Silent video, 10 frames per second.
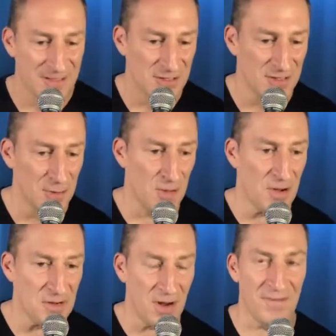You look
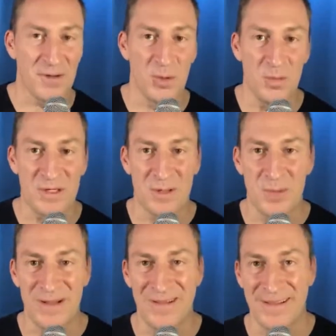uncomfortable, Mr.
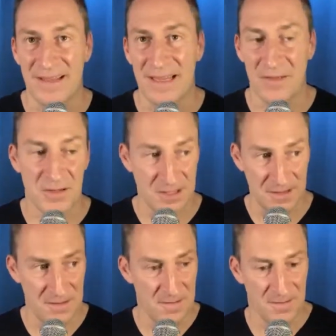Bailey. Yeah, there's an
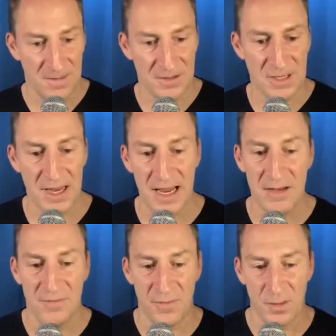
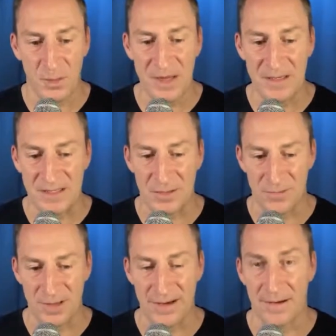8-foot penis
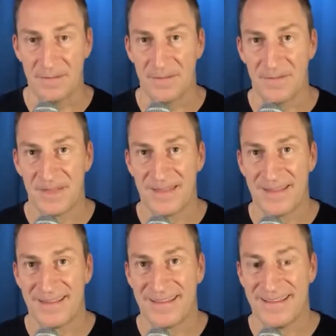over there.
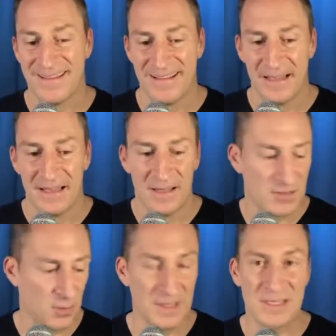It's
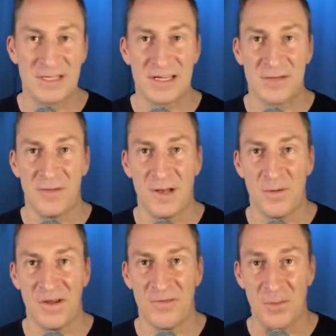only 6 feet
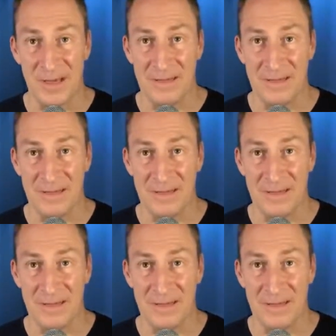away from me.